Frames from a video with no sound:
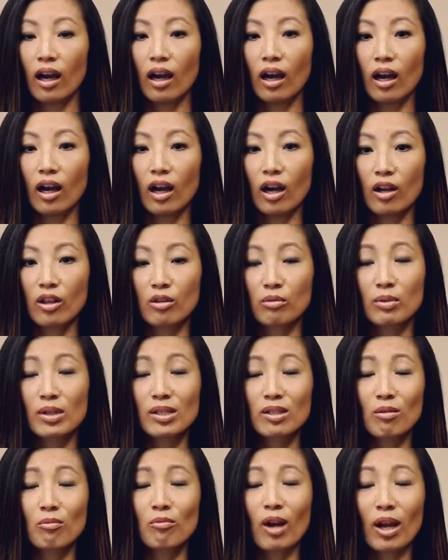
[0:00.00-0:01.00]
The
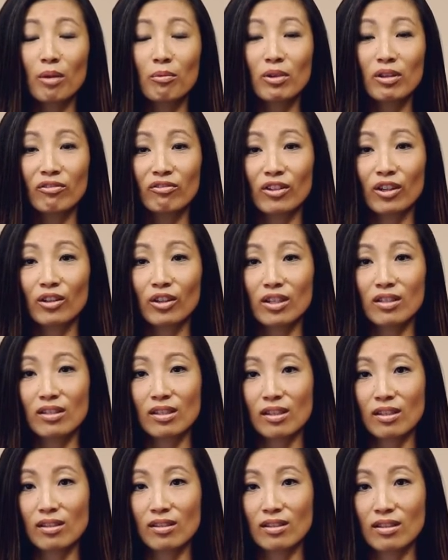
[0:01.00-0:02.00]
reason why we feel
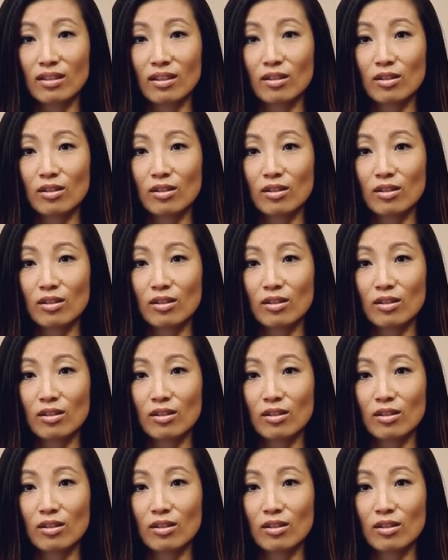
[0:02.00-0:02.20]
this is